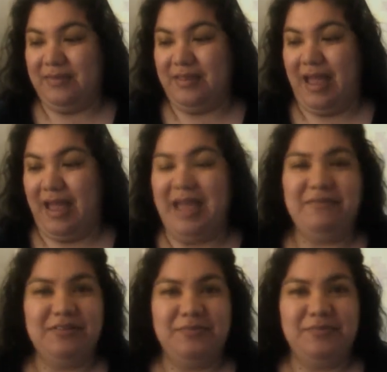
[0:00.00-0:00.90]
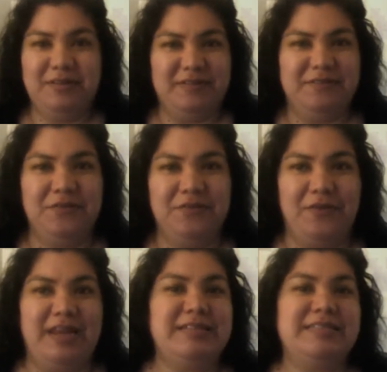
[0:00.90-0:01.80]
have a little bit of a different
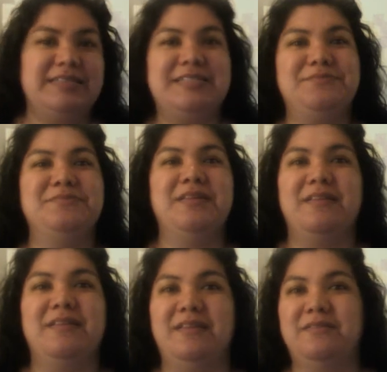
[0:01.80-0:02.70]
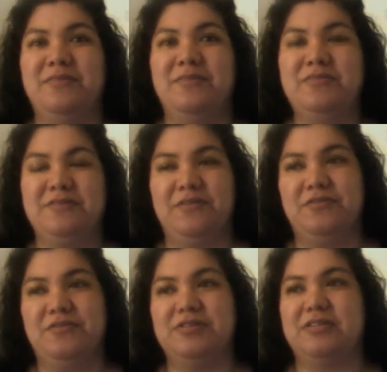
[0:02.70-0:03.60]
rating system than most
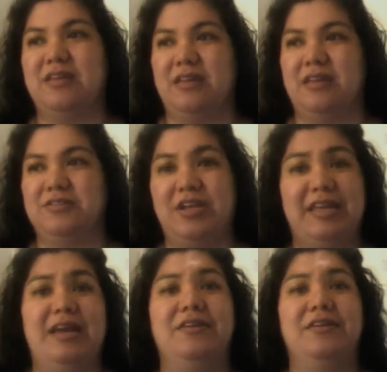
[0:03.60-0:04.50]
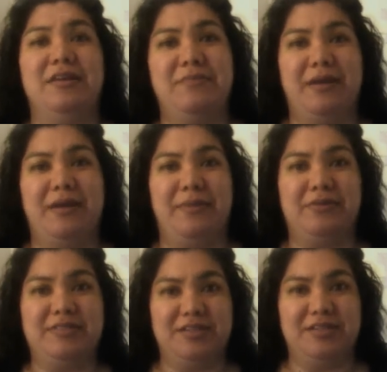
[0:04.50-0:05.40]
folks. Check it out in my
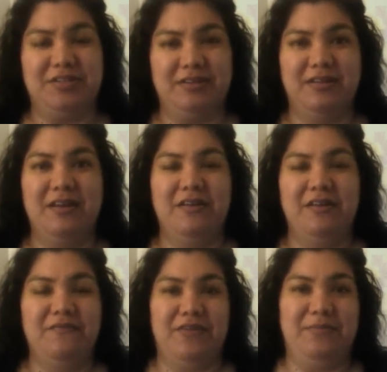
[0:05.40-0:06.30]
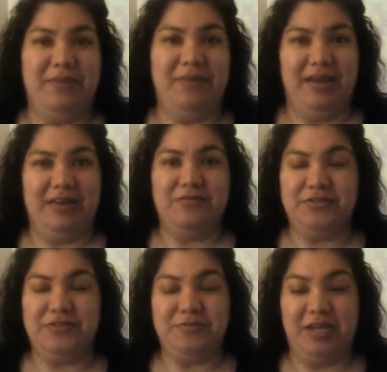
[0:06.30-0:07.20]
About section from my
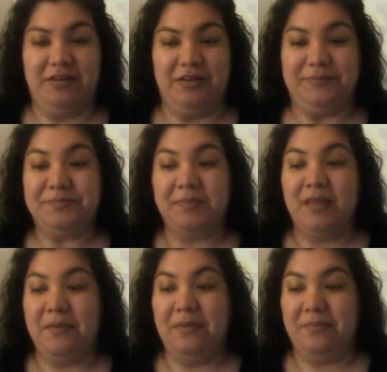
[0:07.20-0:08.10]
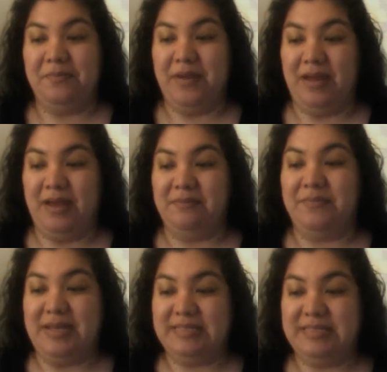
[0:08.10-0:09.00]
YouTube channel. But
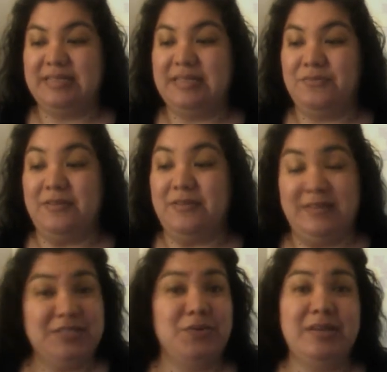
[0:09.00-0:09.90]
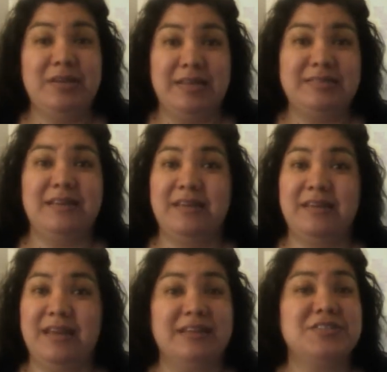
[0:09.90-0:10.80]
basically with this one, it's gonna
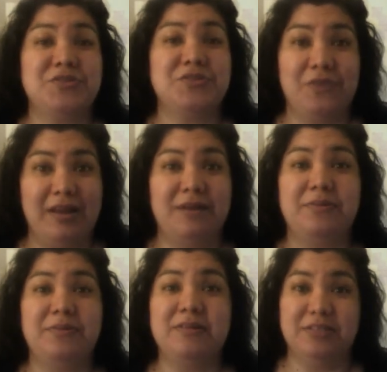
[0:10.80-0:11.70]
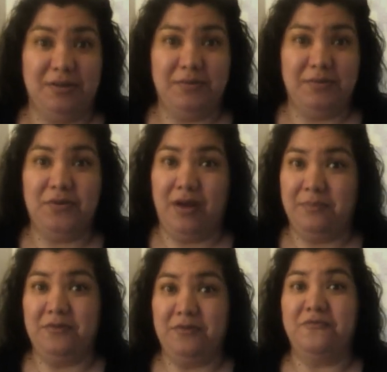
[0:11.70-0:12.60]
get a straight up jumbo
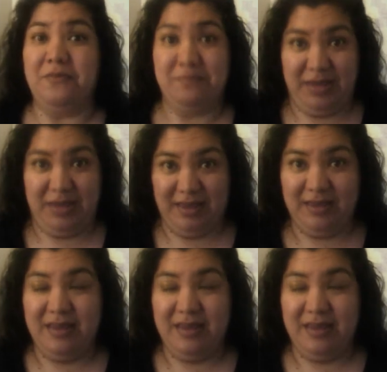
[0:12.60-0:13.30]
combo from me.